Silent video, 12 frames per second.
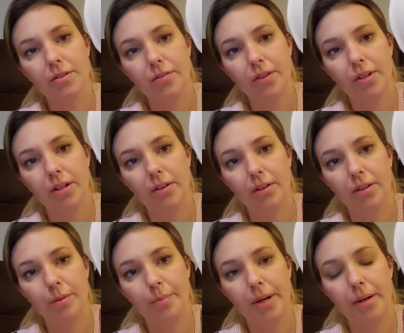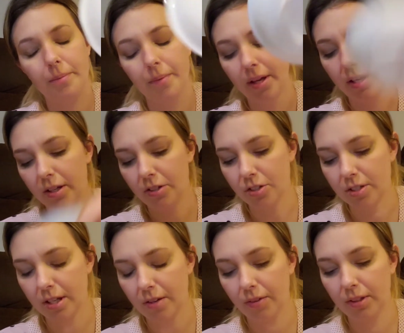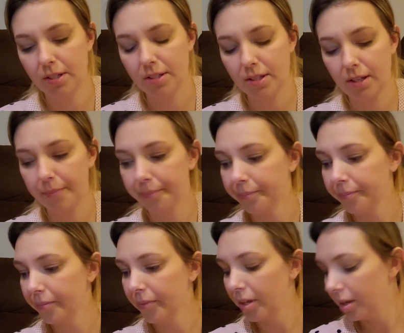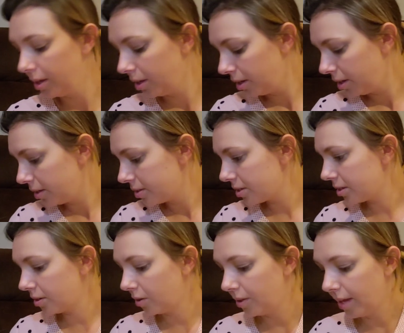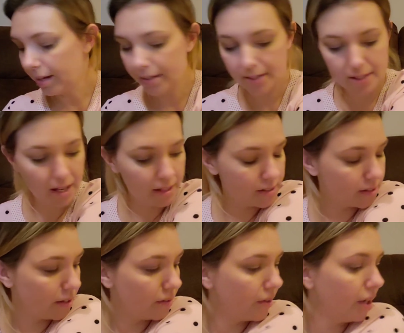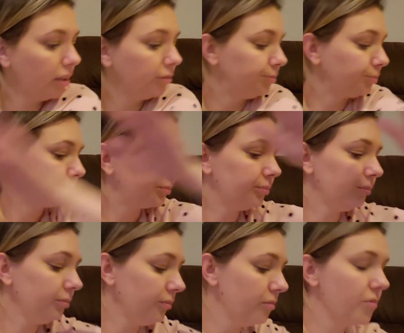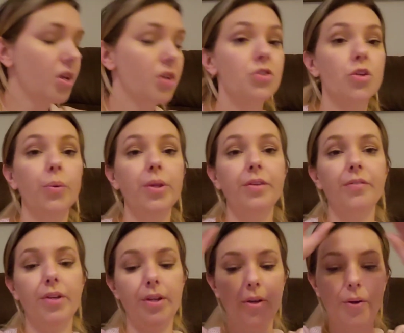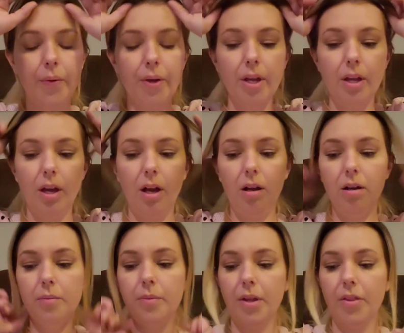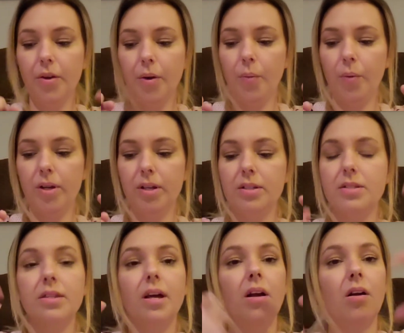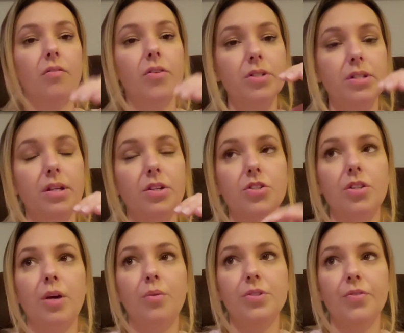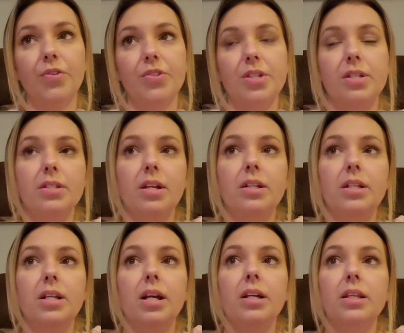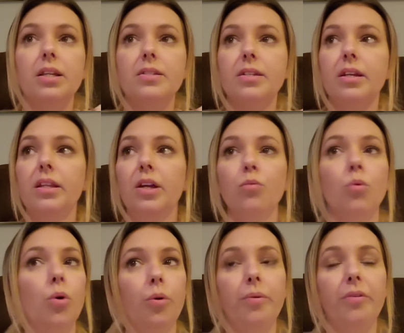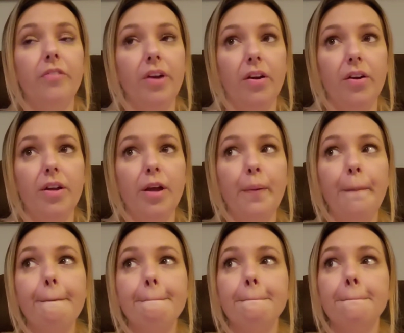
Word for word: It's over here on the bottom. Just can't really see it. So that is that. Okay. So in the video, um, there was that covered dish that was for $6.99 that said like Royal Bavaria.